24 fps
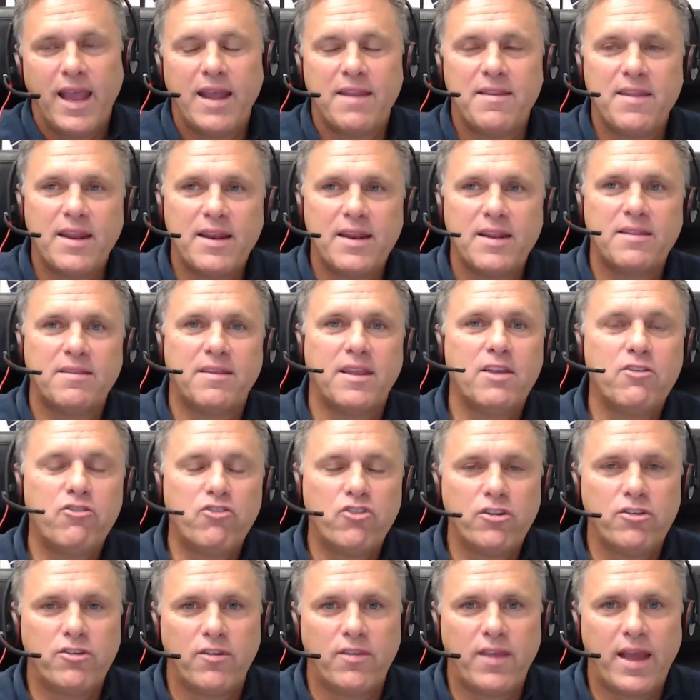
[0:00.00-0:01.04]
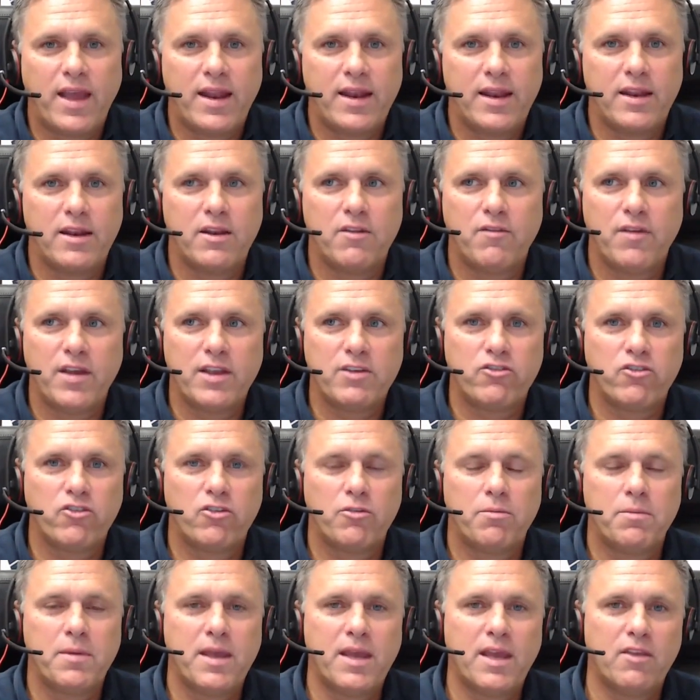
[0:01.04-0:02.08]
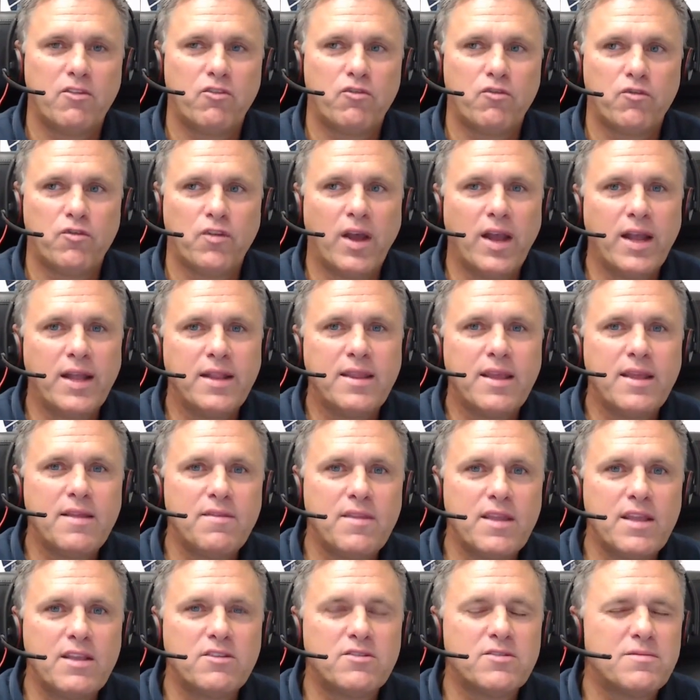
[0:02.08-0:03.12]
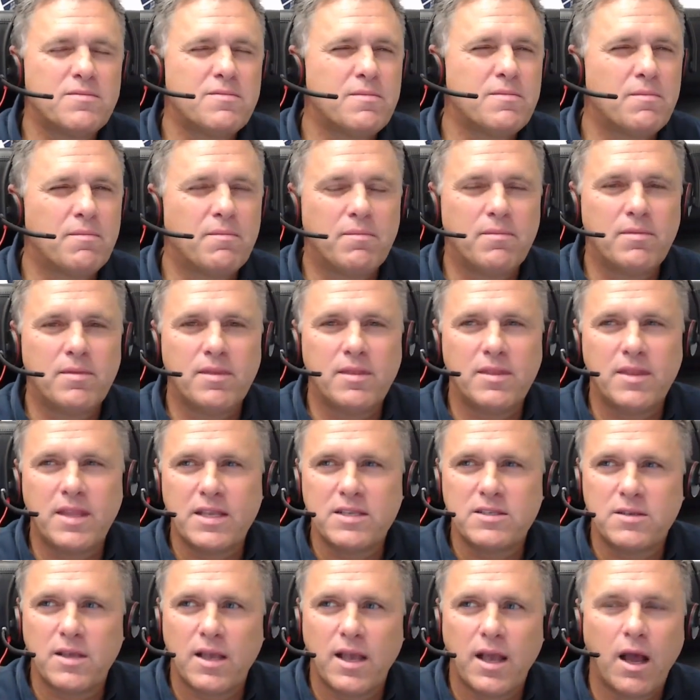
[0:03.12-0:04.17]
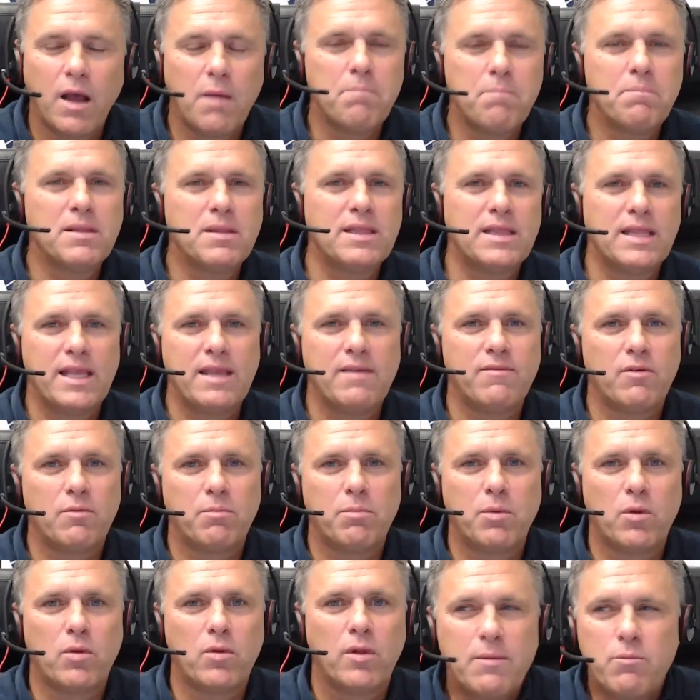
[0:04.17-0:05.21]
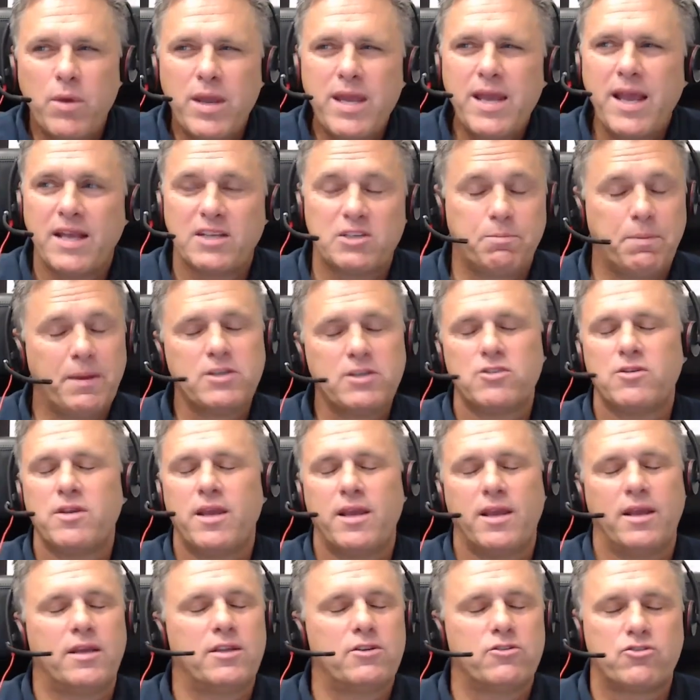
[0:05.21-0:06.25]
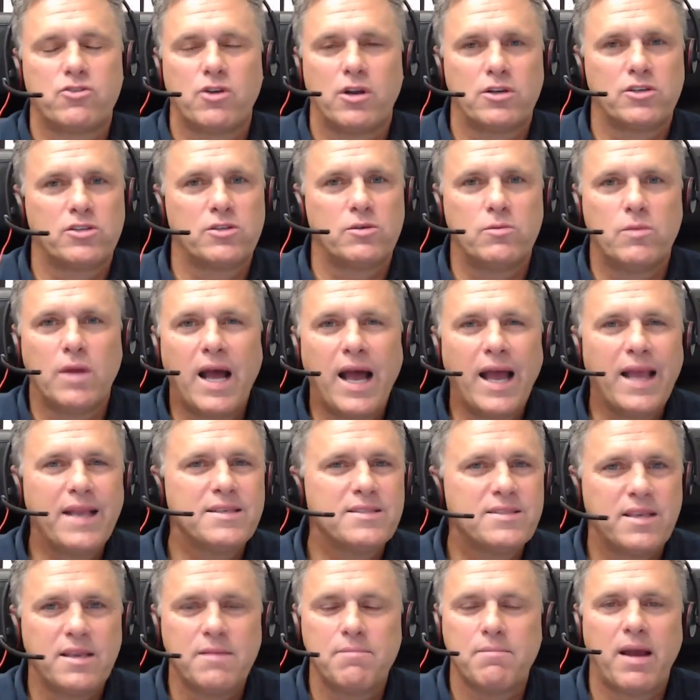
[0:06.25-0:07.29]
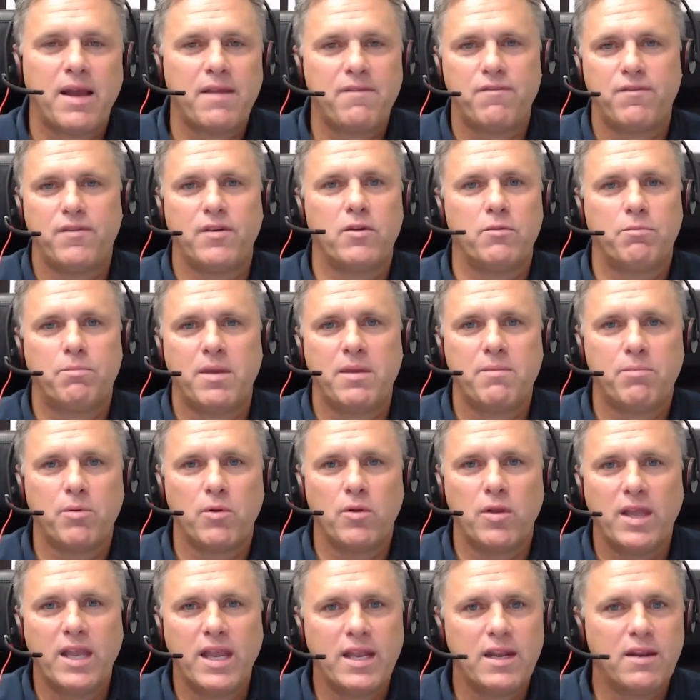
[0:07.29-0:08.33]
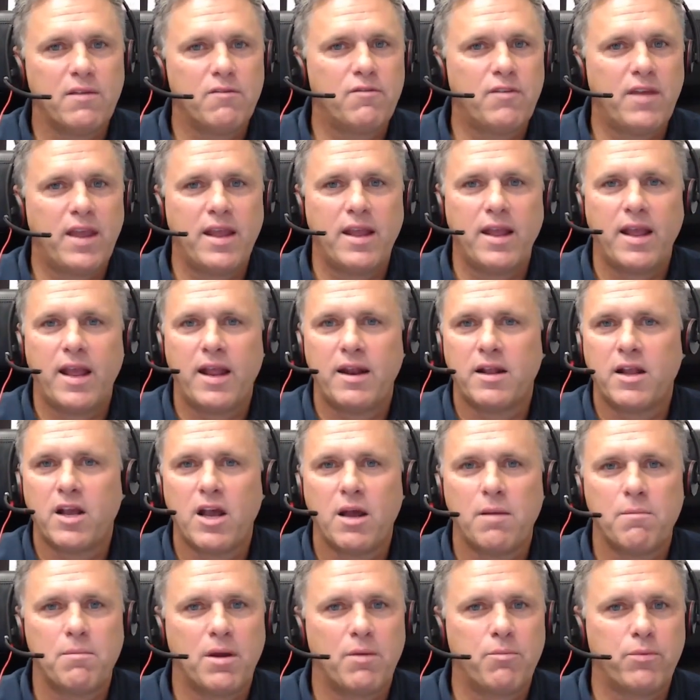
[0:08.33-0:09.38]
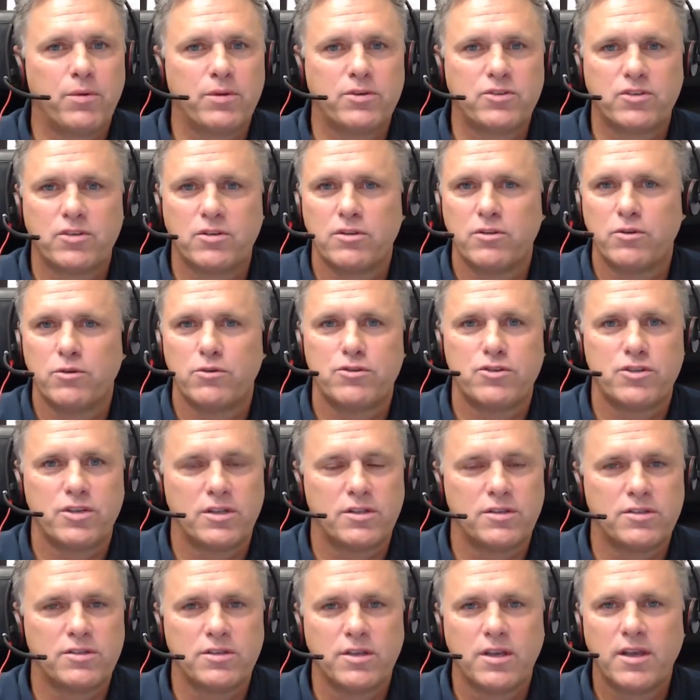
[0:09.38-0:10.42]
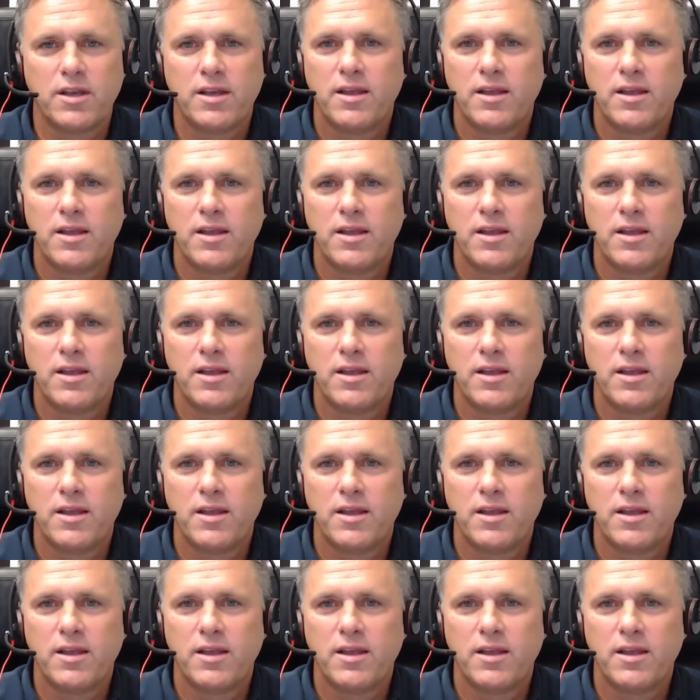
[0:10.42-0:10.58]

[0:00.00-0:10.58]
And then in addition to that, innovation to me is finding these unbelievable, and we, especially in construction, I see my field people innovate and come up with solutions